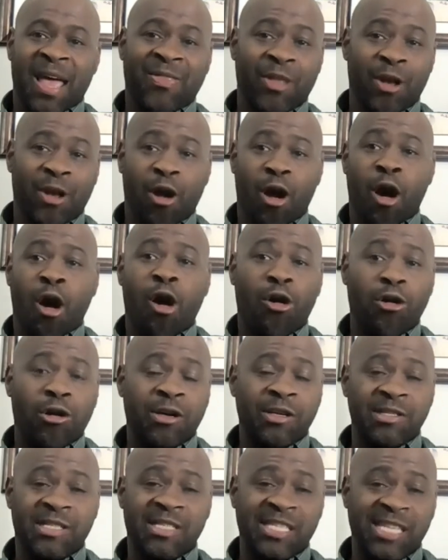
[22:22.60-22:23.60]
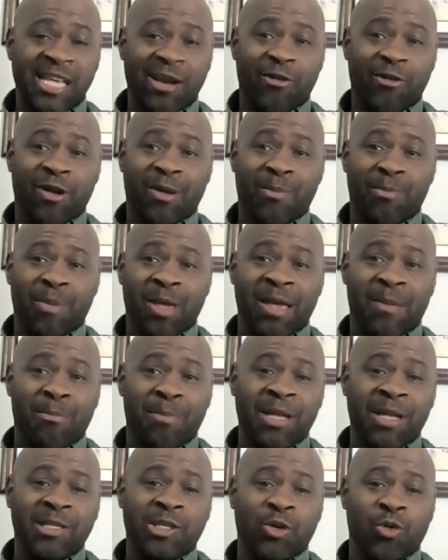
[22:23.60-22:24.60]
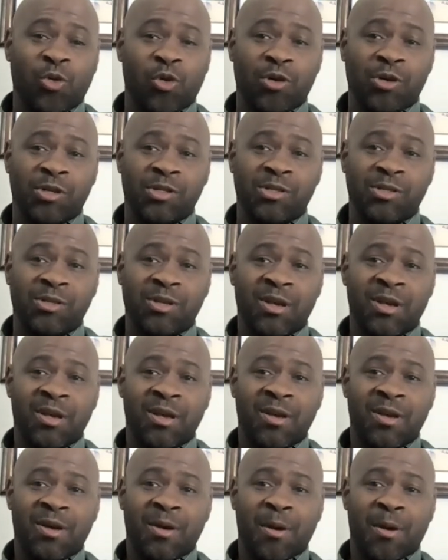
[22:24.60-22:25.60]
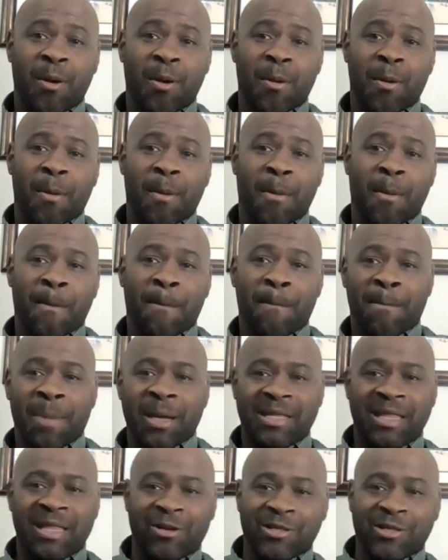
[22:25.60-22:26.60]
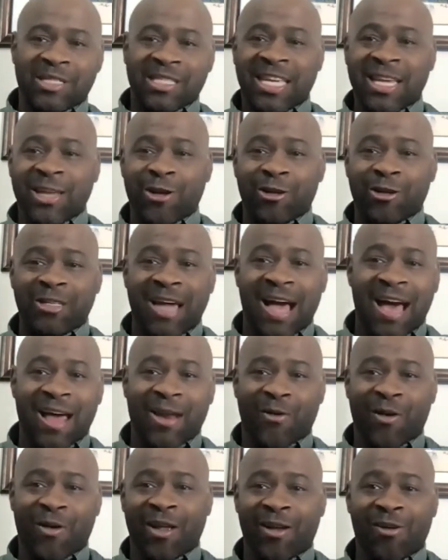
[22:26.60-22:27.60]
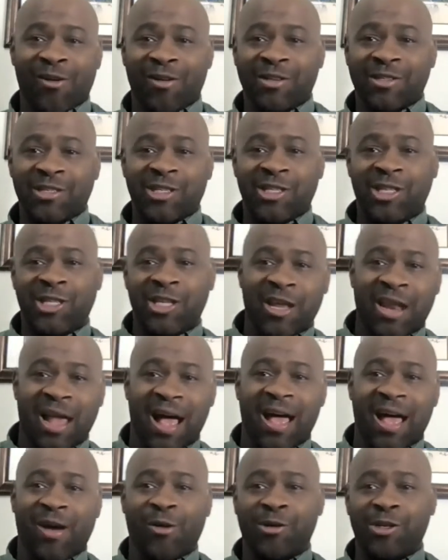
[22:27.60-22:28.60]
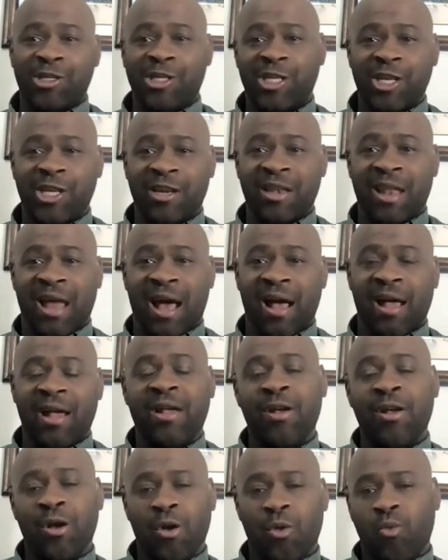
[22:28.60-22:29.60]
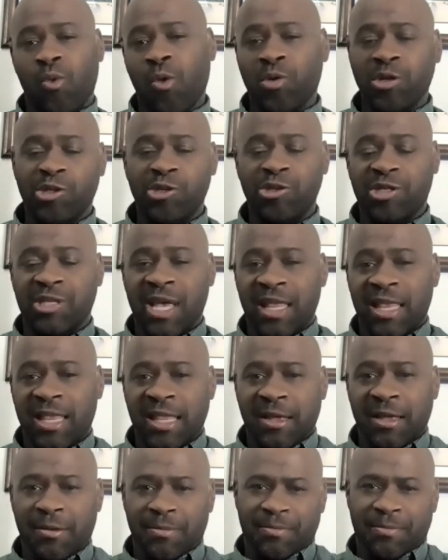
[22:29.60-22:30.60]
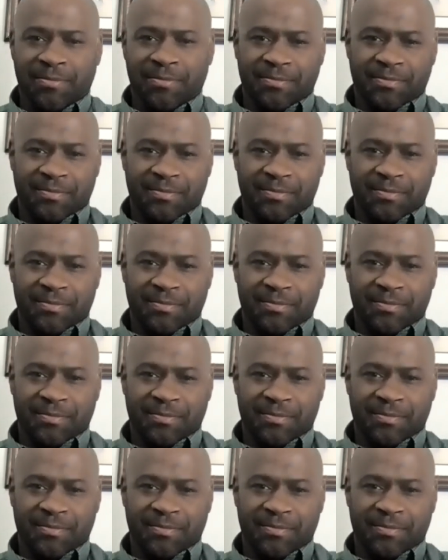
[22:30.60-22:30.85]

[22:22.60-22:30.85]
and they're all considering being mentors, but they're teeter tottering on should I or shouldn't I, what would you say to them?